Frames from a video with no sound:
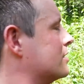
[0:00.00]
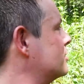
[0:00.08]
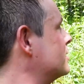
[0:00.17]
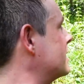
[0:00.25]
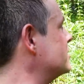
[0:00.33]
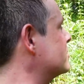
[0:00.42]
it's
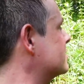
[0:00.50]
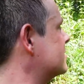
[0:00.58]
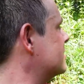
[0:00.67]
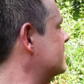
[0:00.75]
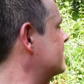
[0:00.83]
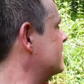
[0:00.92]
too
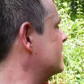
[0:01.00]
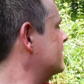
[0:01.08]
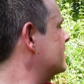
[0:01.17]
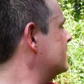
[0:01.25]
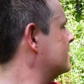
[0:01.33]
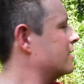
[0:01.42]
dangerous.
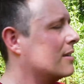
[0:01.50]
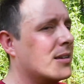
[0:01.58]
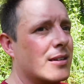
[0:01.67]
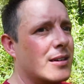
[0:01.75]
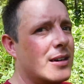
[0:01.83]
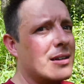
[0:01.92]

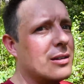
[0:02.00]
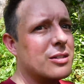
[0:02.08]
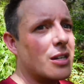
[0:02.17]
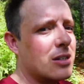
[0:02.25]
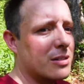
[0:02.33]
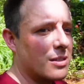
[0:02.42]
Yeah, no
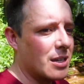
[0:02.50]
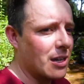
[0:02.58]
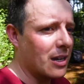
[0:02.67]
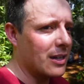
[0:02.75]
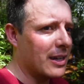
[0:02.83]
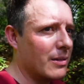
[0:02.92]
chance you can
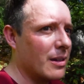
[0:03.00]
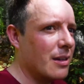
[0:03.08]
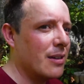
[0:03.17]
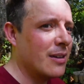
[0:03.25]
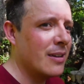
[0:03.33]
get down there.